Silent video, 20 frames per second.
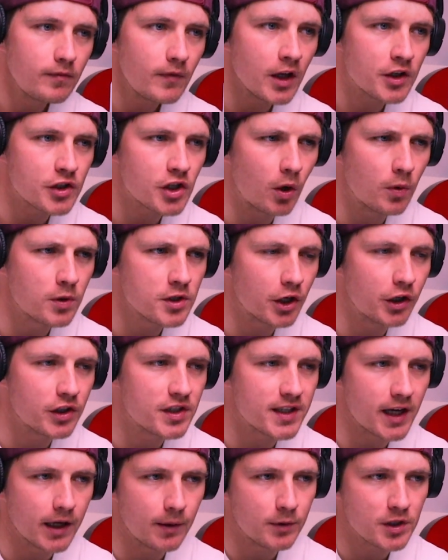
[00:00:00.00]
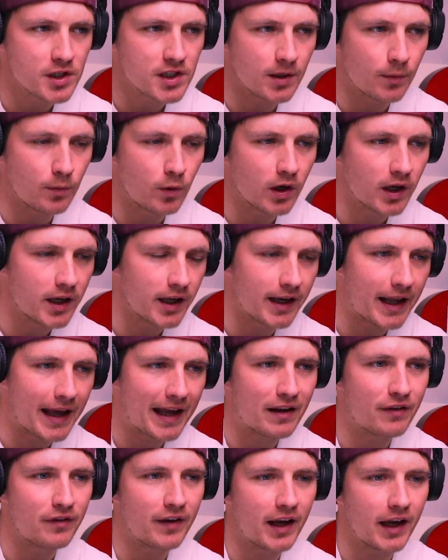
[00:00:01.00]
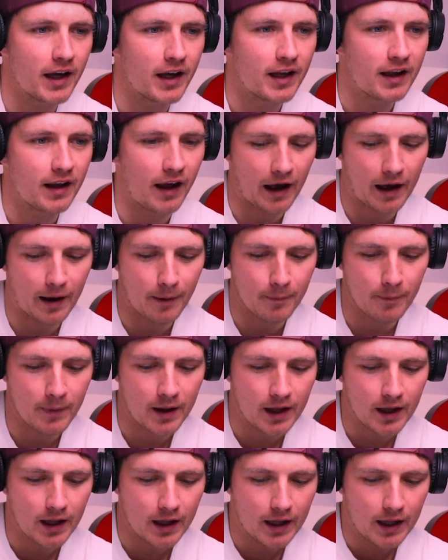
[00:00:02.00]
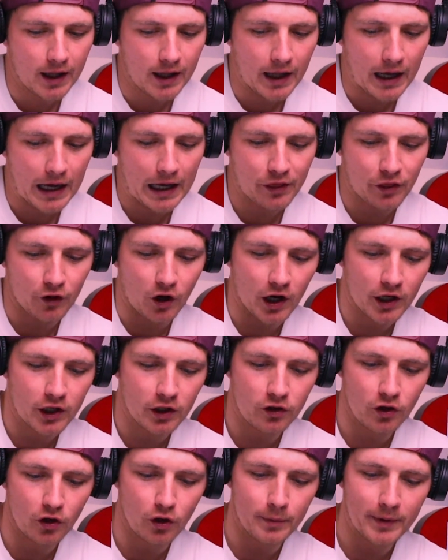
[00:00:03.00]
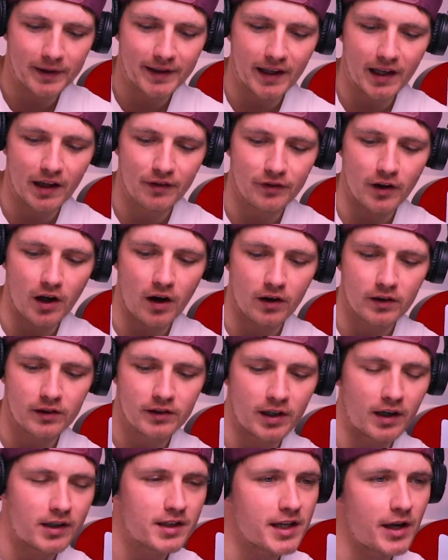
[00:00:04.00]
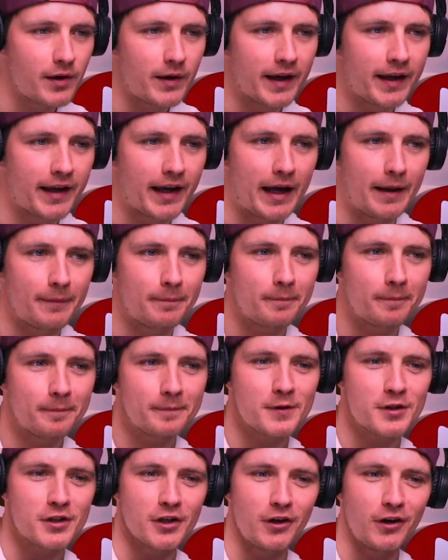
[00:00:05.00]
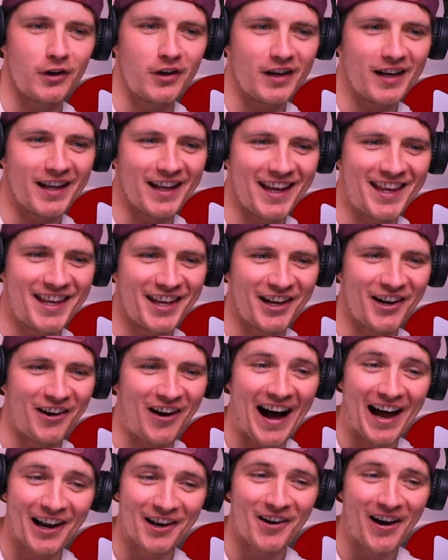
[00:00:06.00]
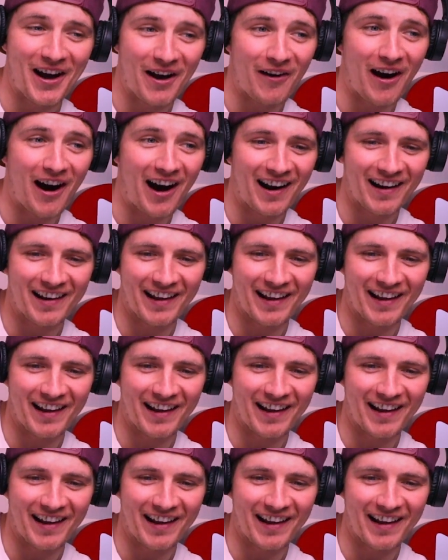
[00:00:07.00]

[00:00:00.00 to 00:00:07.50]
It's always a good sign when someone can innovate. I thought I could do it in my daily vlog. Turns out I can't. So, you know, I know how hard